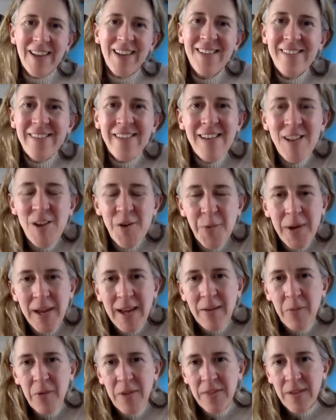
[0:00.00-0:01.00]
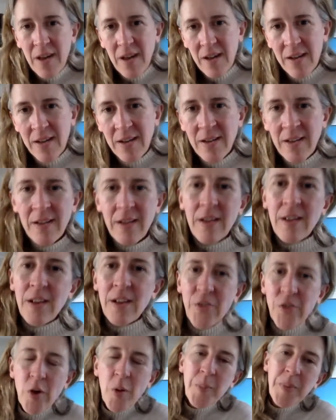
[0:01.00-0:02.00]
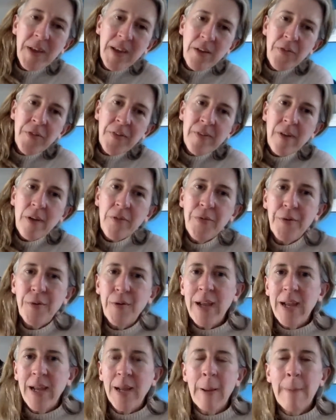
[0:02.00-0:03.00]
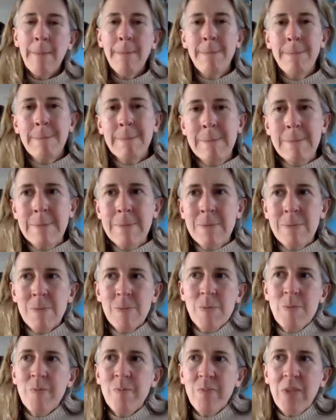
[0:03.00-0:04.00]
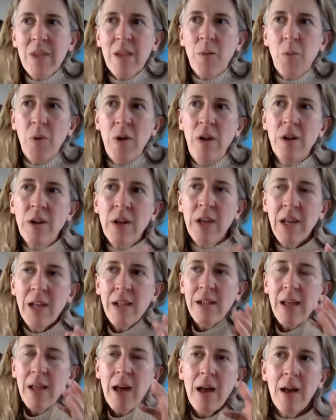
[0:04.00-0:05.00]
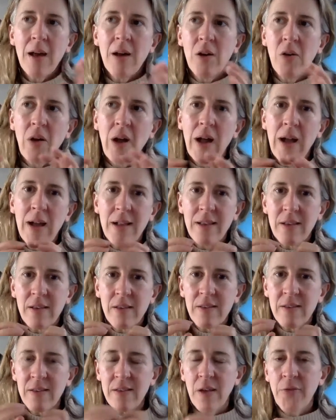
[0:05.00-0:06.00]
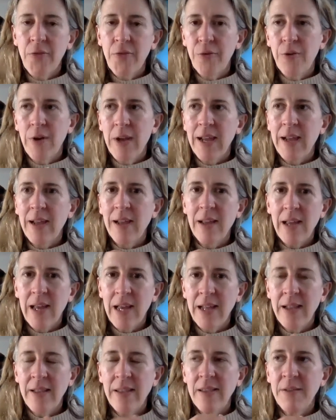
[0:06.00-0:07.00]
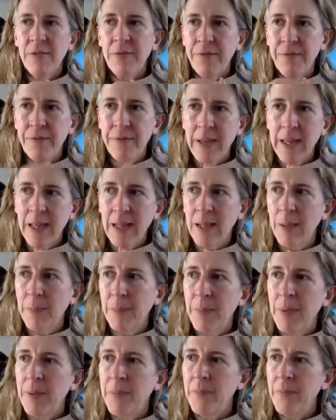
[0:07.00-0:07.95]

continuing with our topic of suffering. We're looking now at suffering and the film.